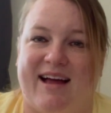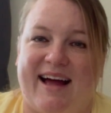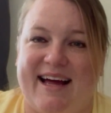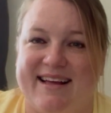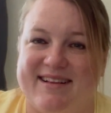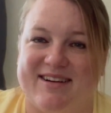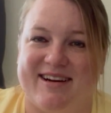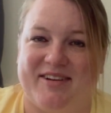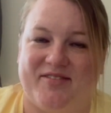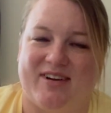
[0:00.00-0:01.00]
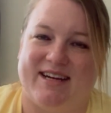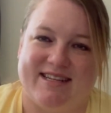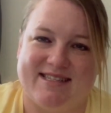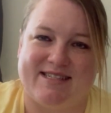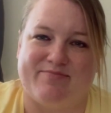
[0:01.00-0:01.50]
Hi Clarinet
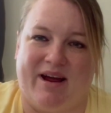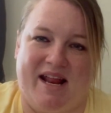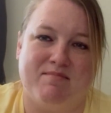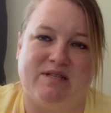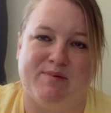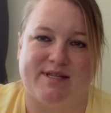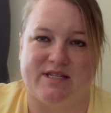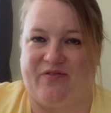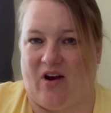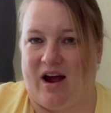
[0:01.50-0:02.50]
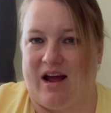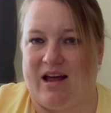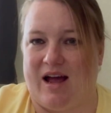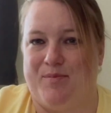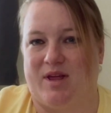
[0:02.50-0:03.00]
friends, my name is Mrs.
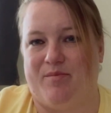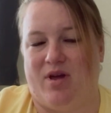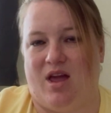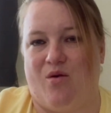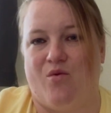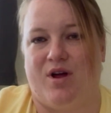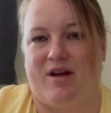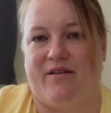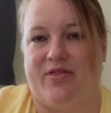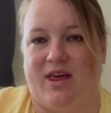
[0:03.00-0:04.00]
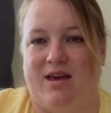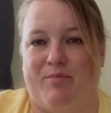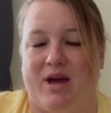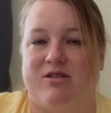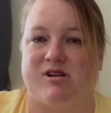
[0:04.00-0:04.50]
Fry. I'm going to be one of the
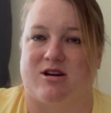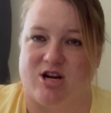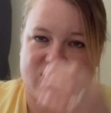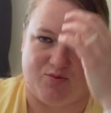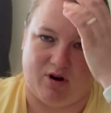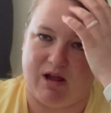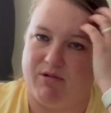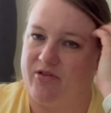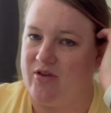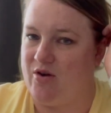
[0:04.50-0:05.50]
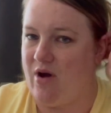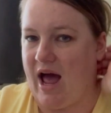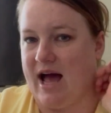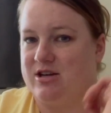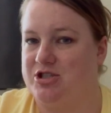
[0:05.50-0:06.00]
band directors working with you
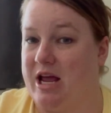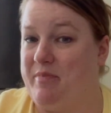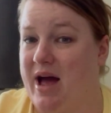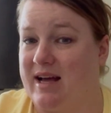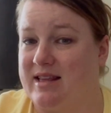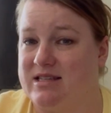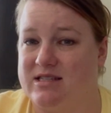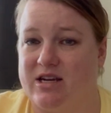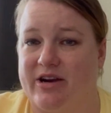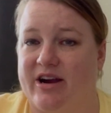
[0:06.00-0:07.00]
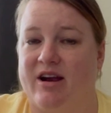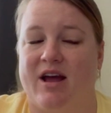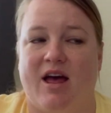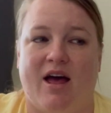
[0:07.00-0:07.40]
at SHAPAC this year.